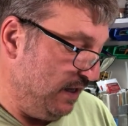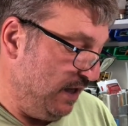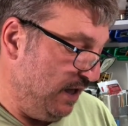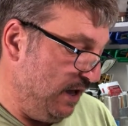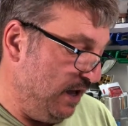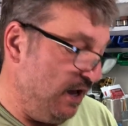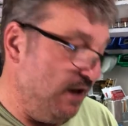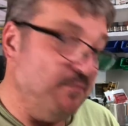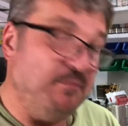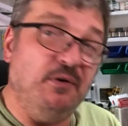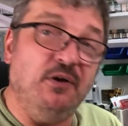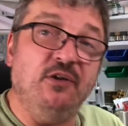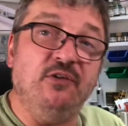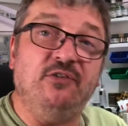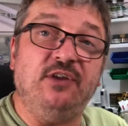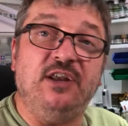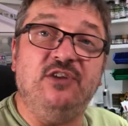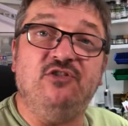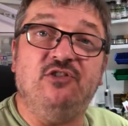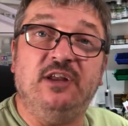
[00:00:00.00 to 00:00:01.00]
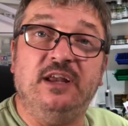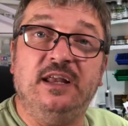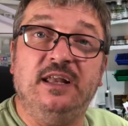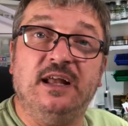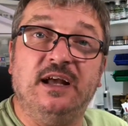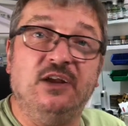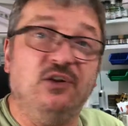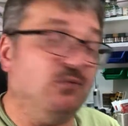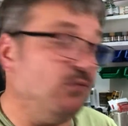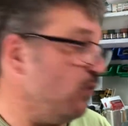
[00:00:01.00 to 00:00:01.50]
But essentially,
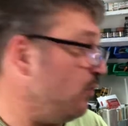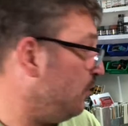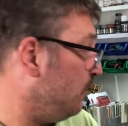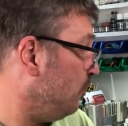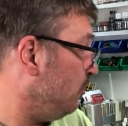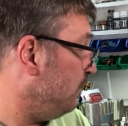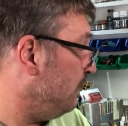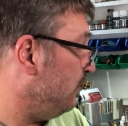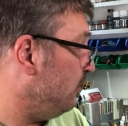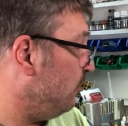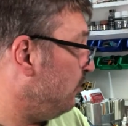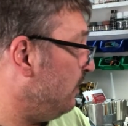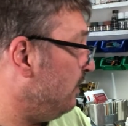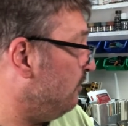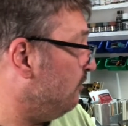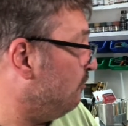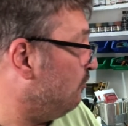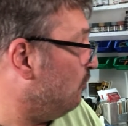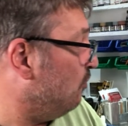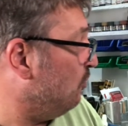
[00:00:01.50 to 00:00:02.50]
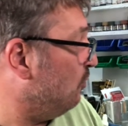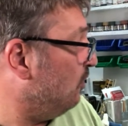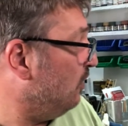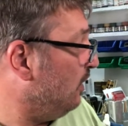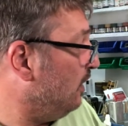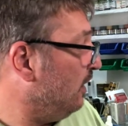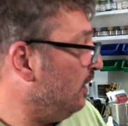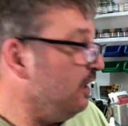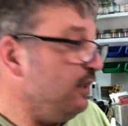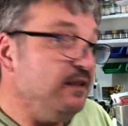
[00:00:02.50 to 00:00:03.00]
that is what we're going to be doing for
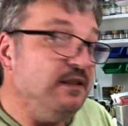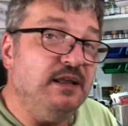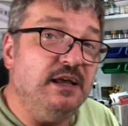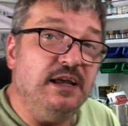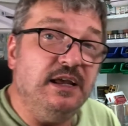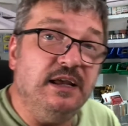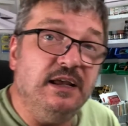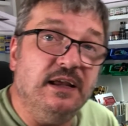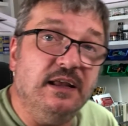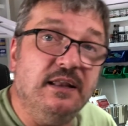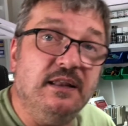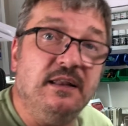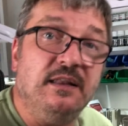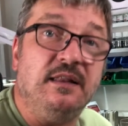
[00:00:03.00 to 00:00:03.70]
the